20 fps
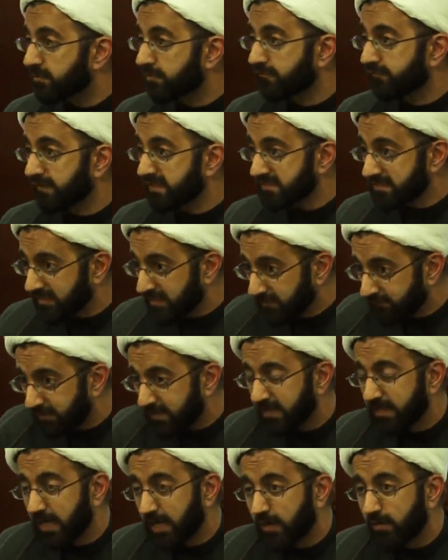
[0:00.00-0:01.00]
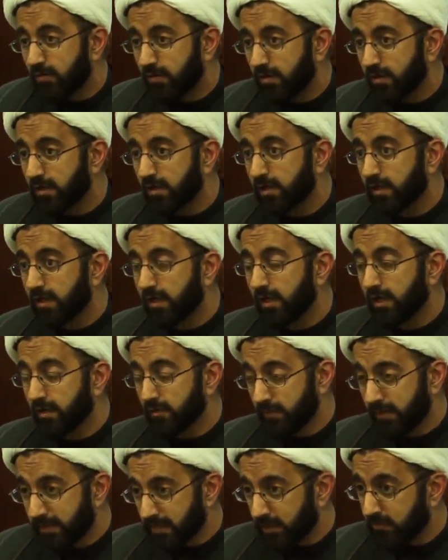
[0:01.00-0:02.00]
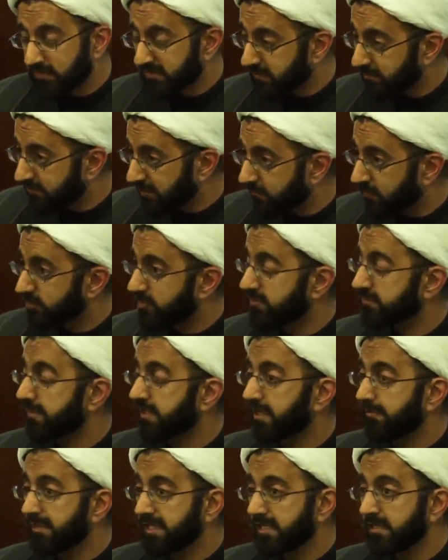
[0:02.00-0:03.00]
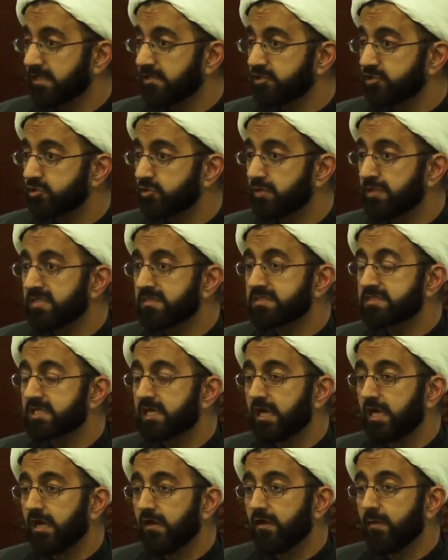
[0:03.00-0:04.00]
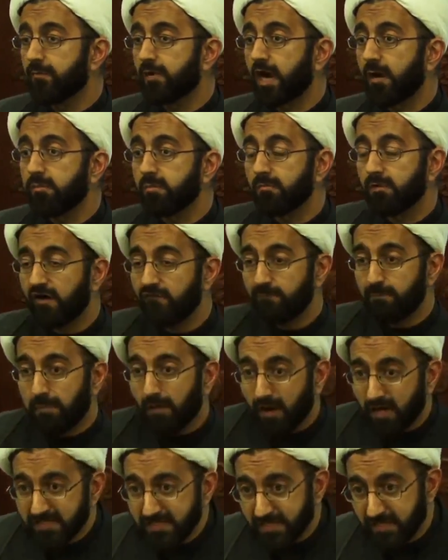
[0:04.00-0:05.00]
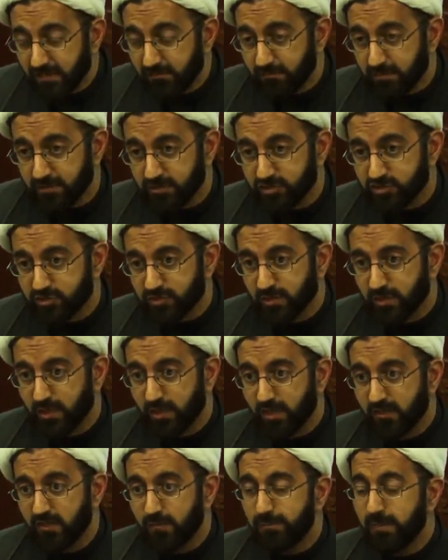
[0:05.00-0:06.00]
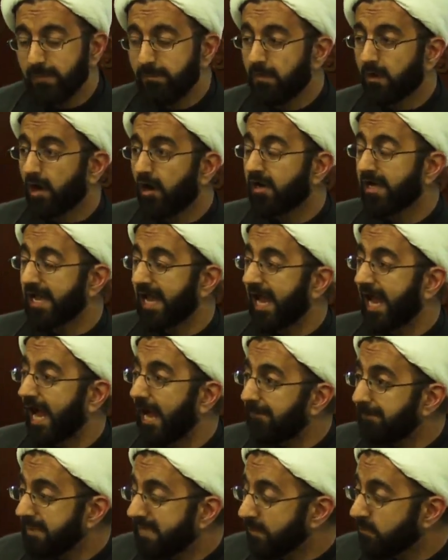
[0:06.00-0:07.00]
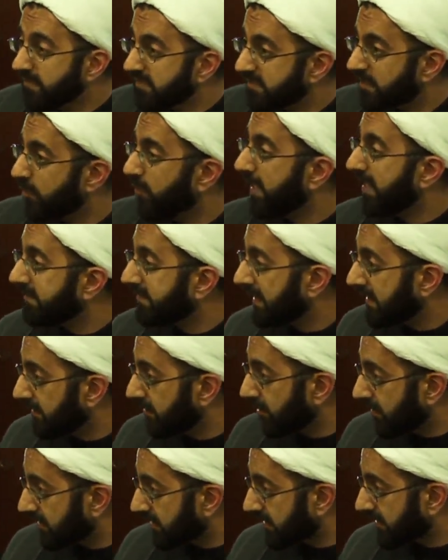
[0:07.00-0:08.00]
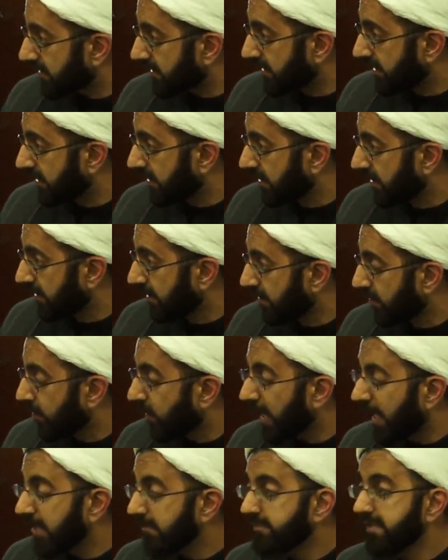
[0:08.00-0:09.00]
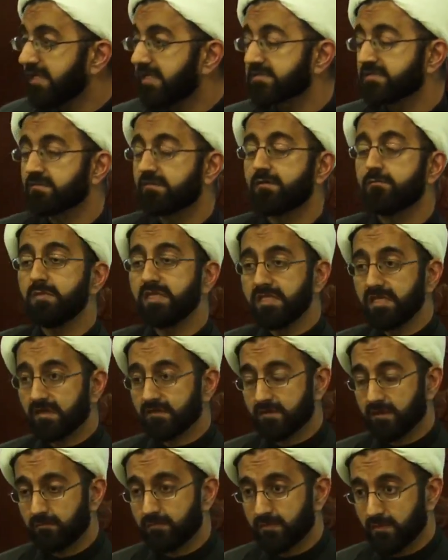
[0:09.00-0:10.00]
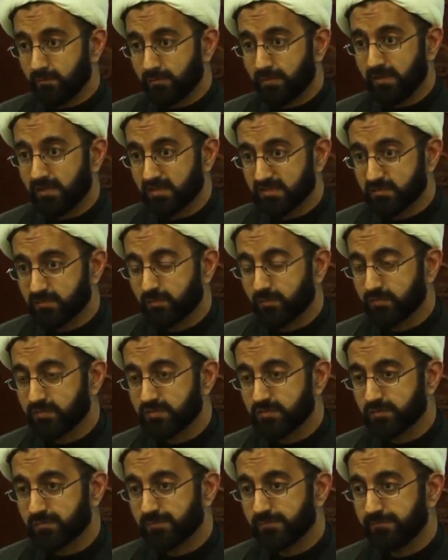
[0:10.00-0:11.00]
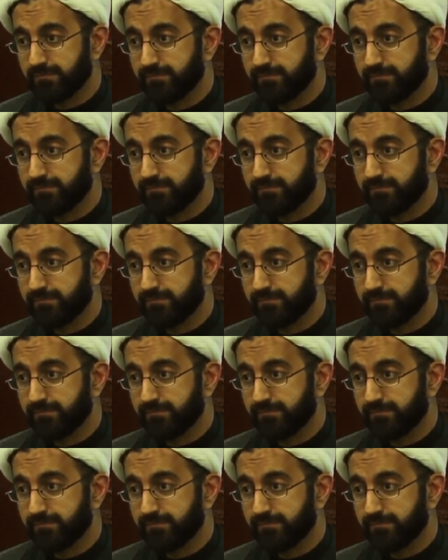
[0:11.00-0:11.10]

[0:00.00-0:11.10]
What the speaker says: that we're facing, even now, right now, it's something which is becoming an issue, is the problem of body image. That people aren't happy with the way they look. Why? Because of the media that they're being exposed to.